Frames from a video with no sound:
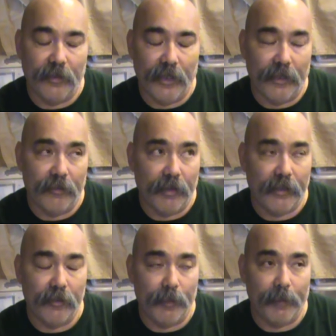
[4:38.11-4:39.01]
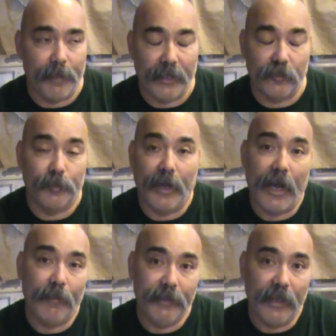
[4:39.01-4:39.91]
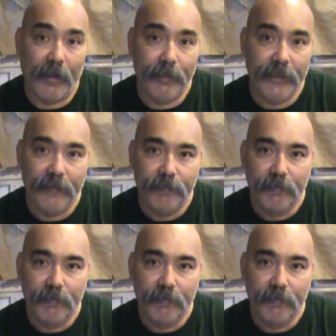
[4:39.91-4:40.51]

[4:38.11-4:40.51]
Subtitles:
I don't know about Michael's, but Hobby Lobby,